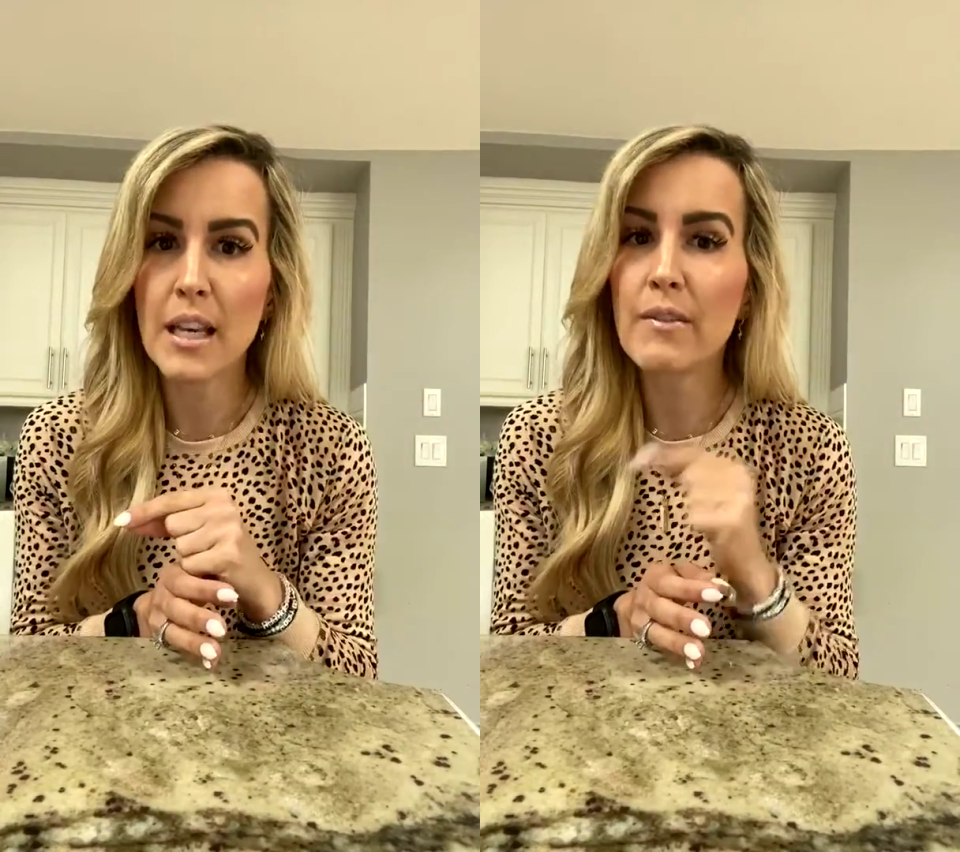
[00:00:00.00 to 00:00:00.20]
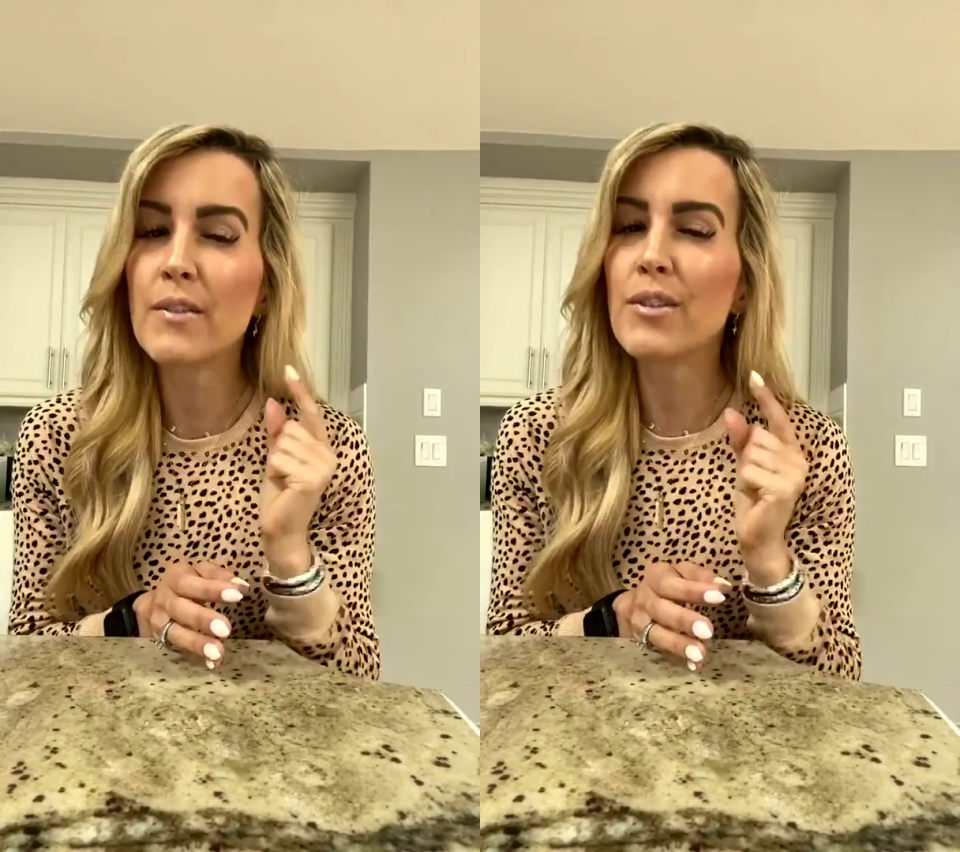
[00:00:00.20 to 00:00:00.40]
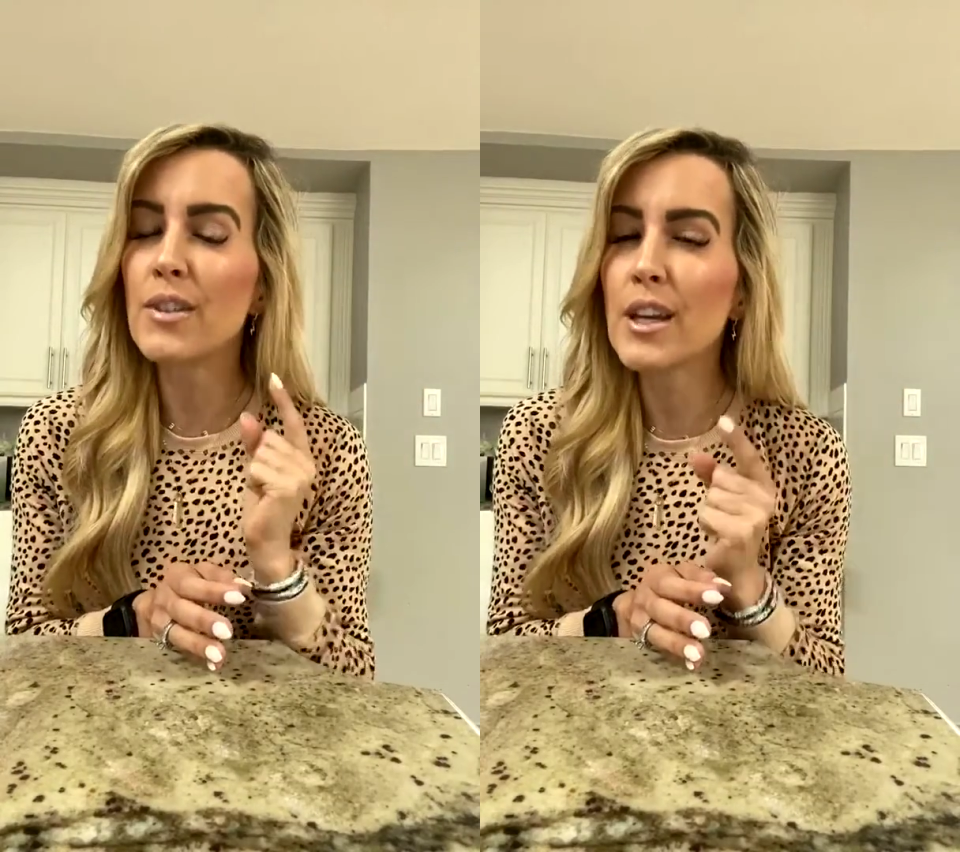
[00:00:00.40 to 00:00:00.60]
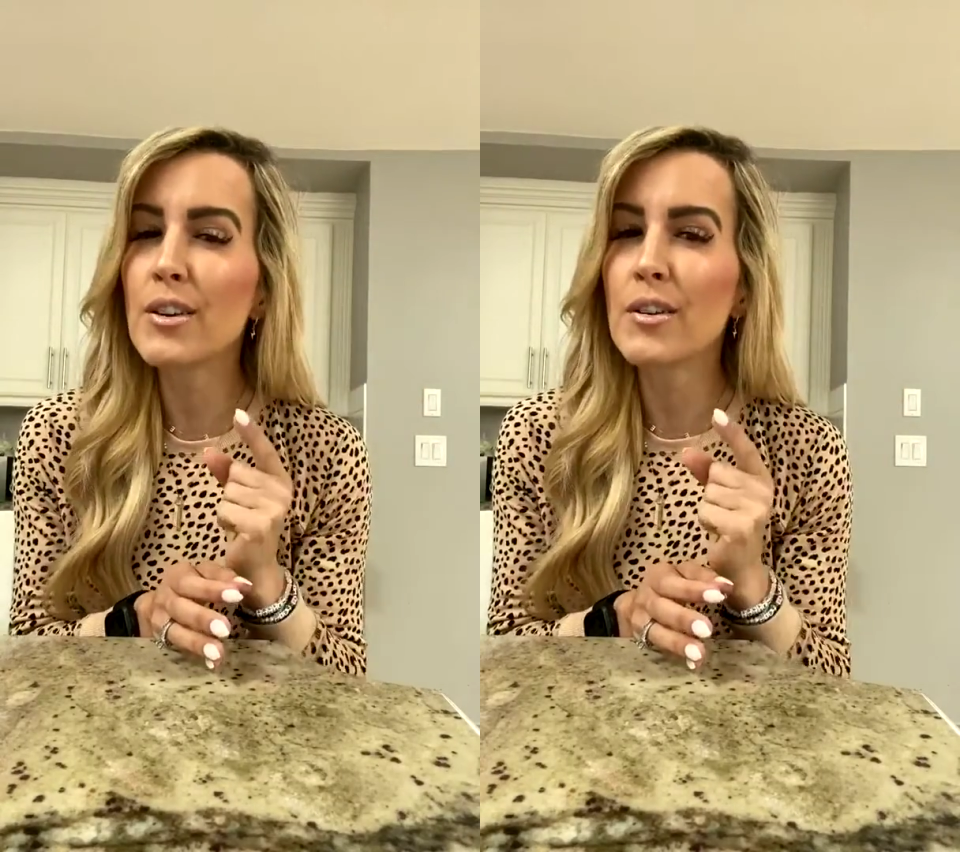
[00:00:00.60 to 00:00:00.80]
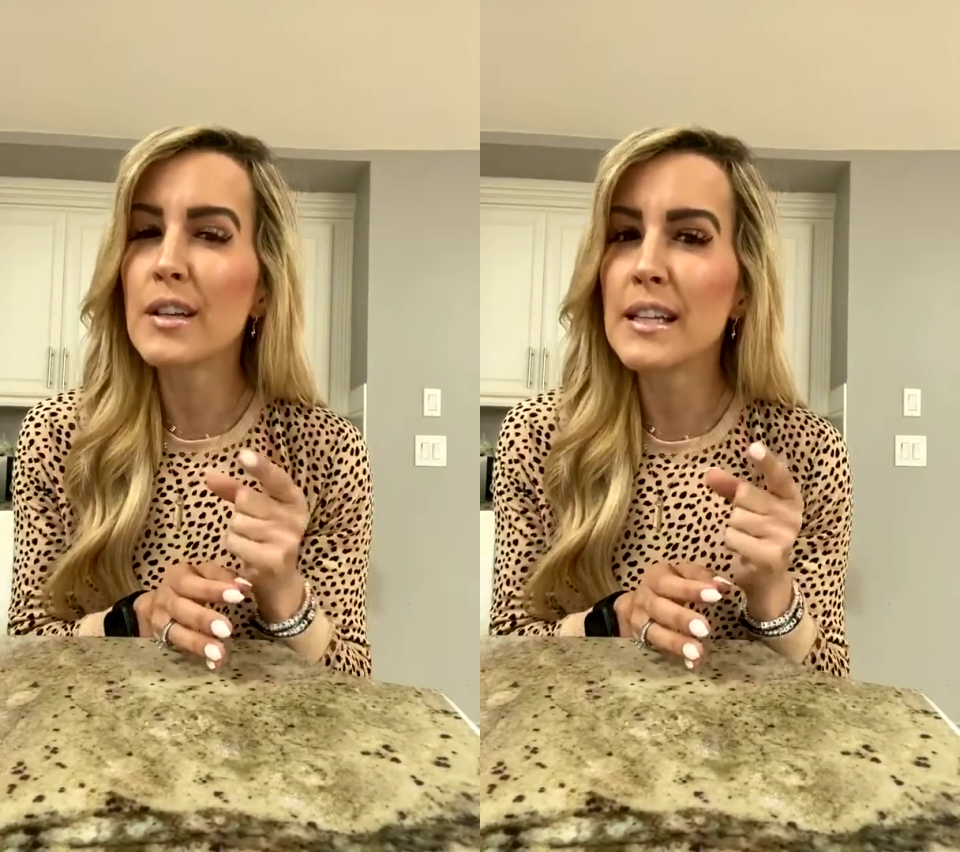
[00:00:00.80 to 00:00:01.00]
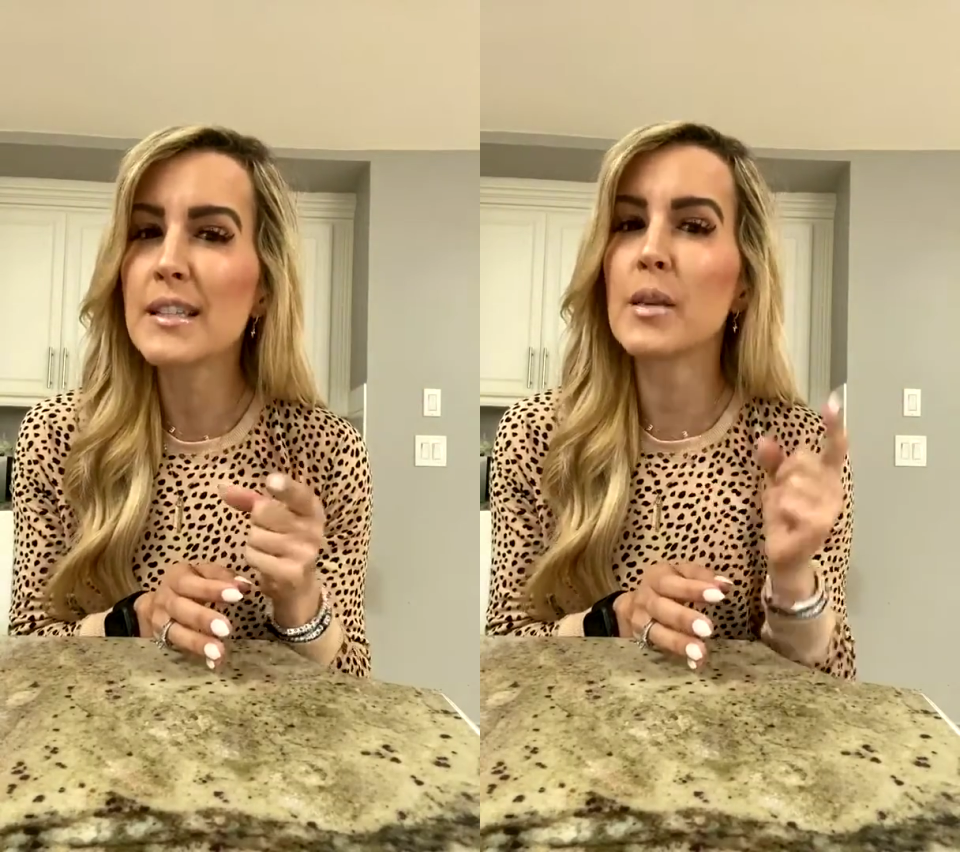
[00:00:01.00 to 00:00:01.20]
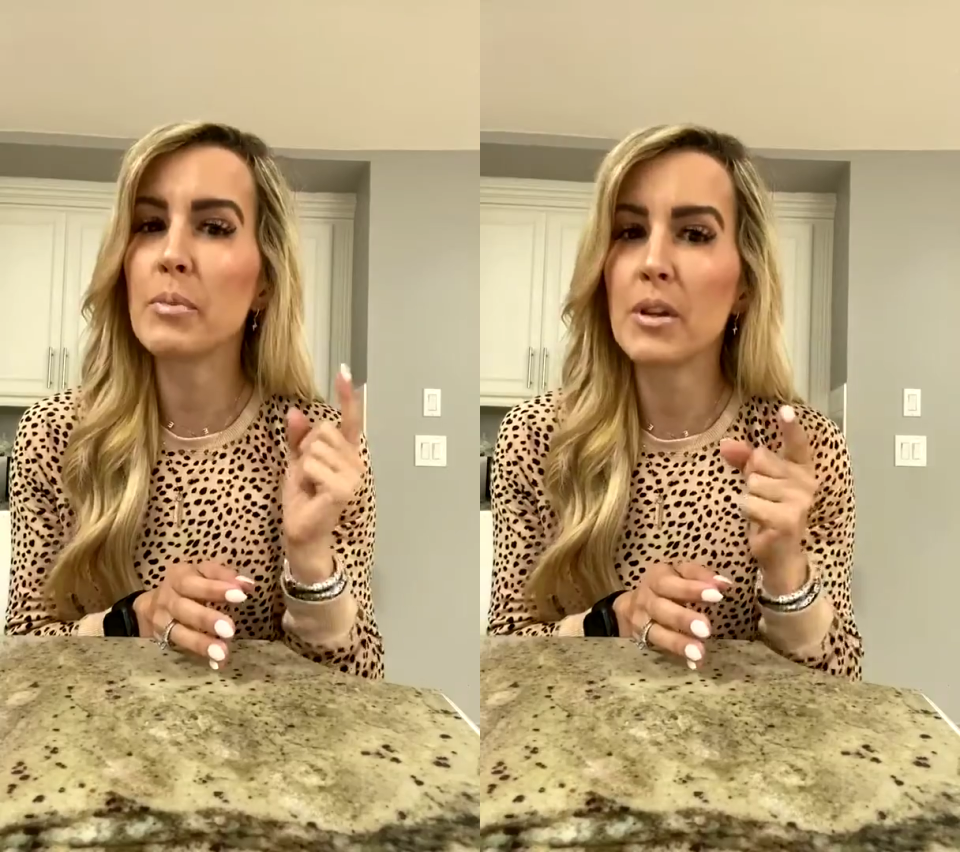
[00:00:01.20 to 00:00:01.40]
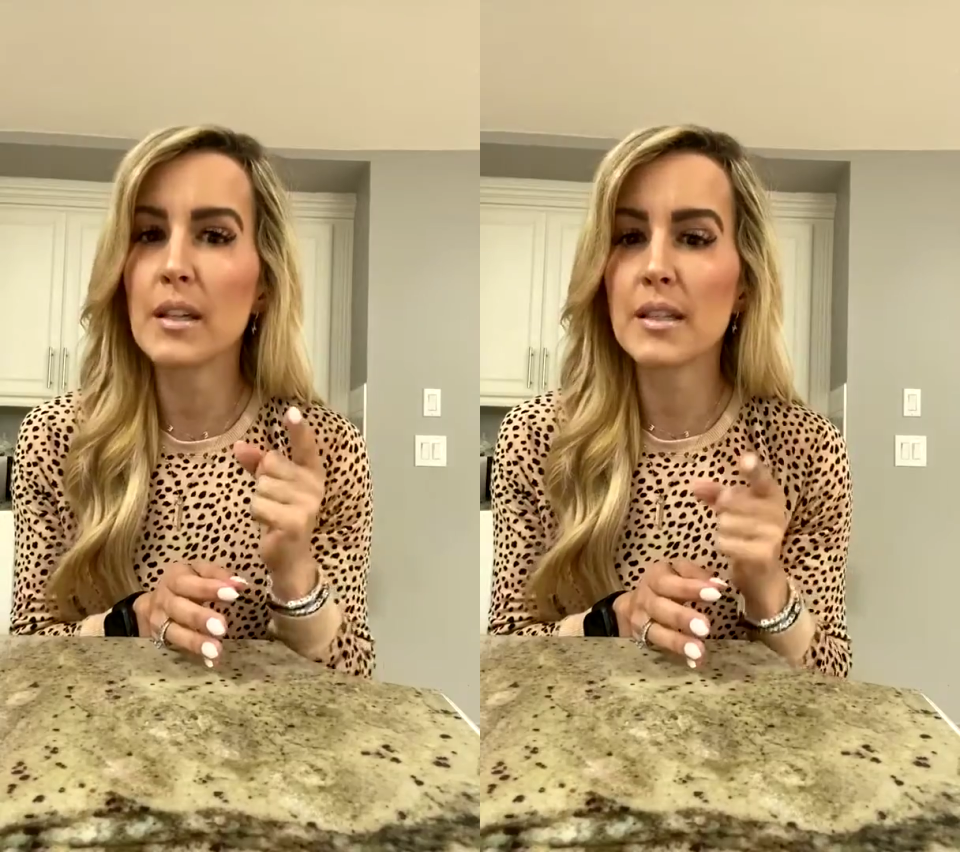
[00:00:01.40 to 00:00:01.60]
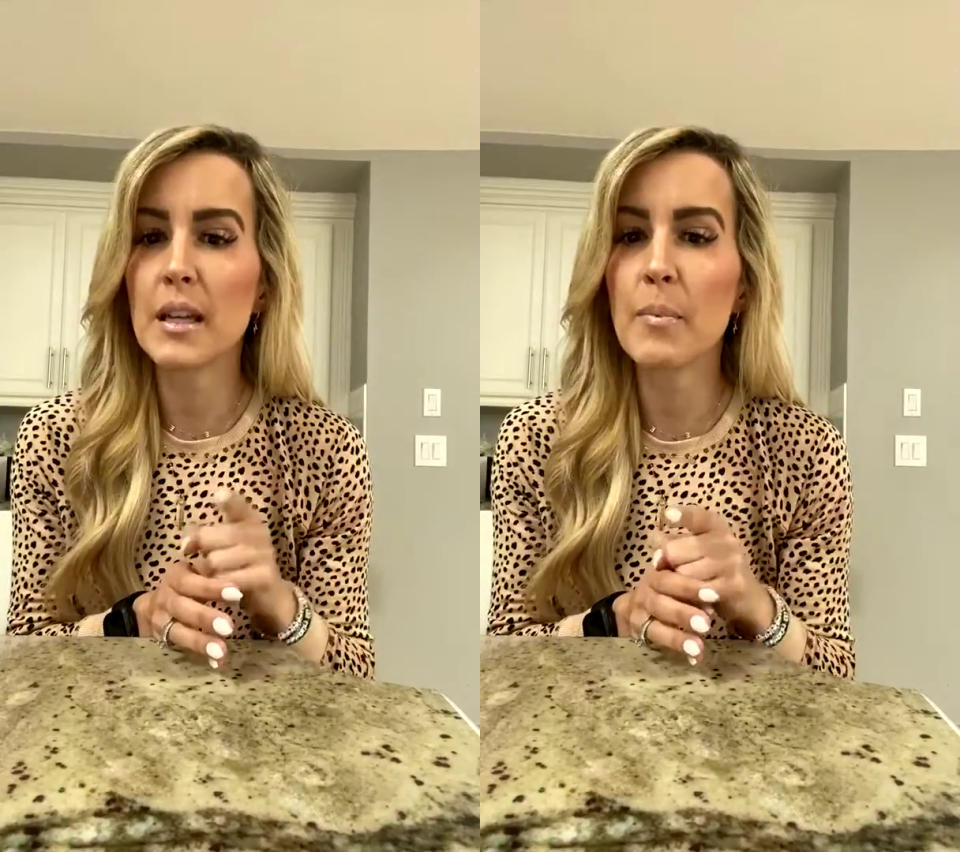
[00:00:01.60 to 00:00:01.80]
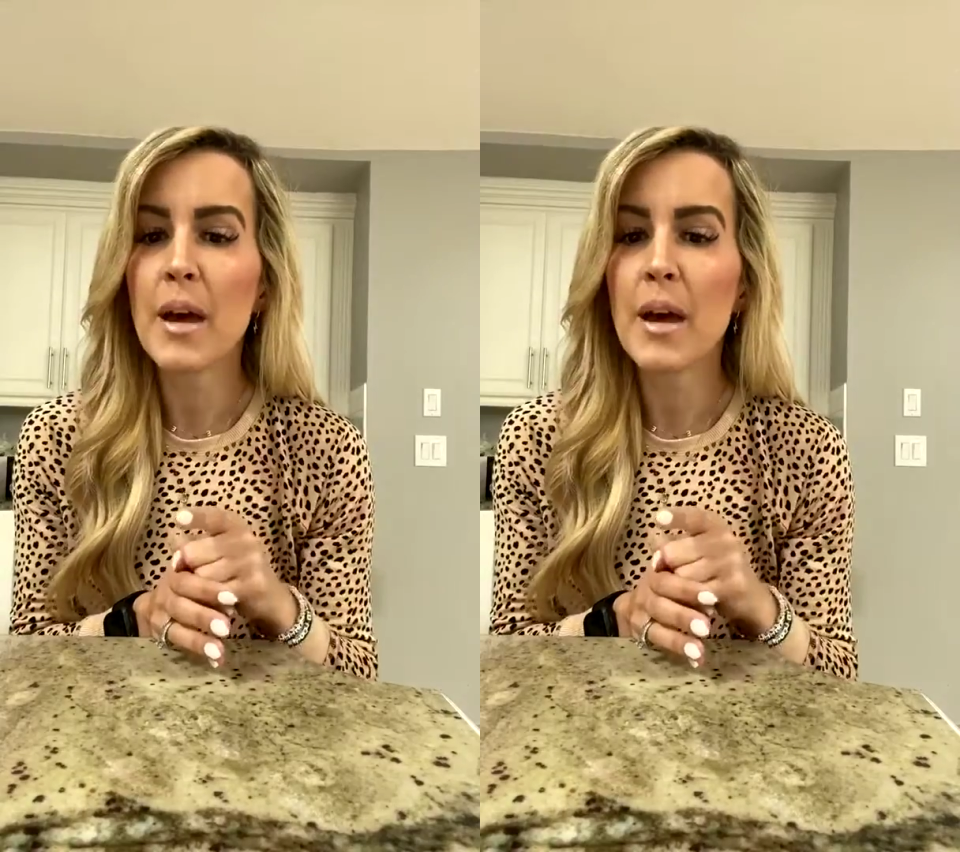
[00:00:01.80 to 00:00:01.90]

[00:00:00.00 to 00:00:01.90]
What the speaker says: Even if you think you don't need sleep, you need sleep.